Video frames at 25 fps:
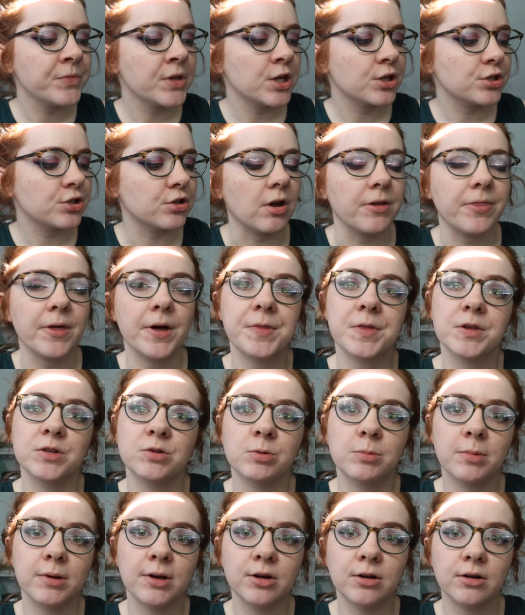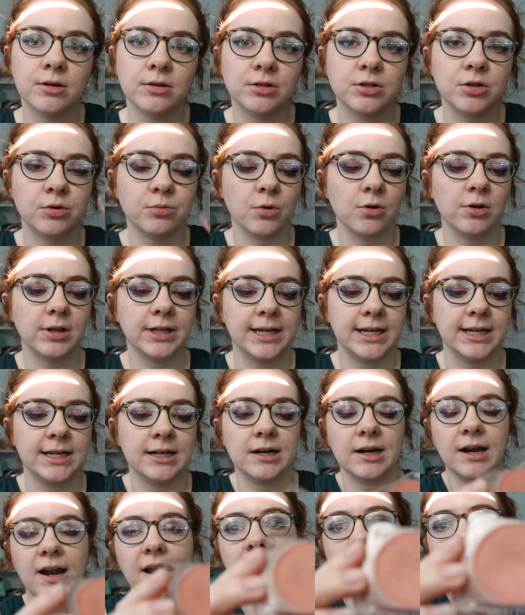So I thought this would be good to roll in.